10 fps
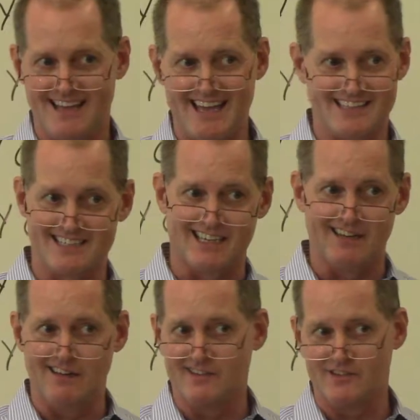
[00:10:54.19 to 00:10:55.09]
exile,
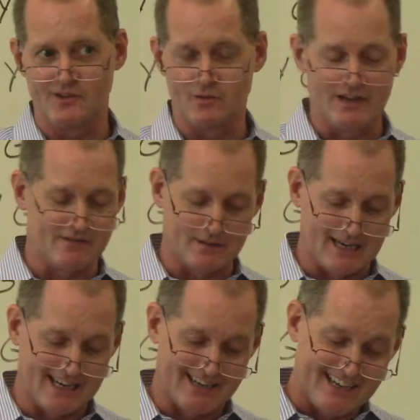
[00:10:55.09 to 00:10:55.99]
they're away from the
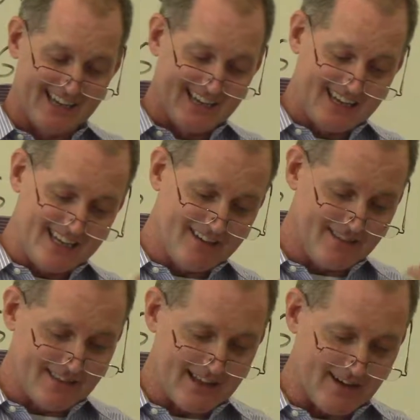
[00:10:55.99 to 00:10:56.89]
land.
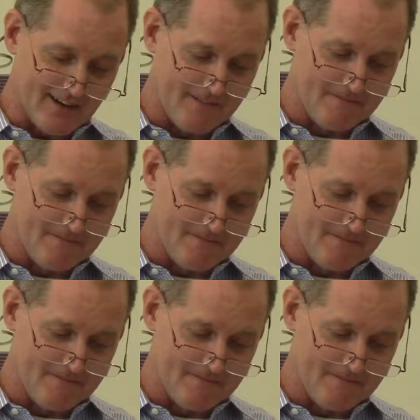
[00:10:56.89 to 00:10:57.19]
Even there,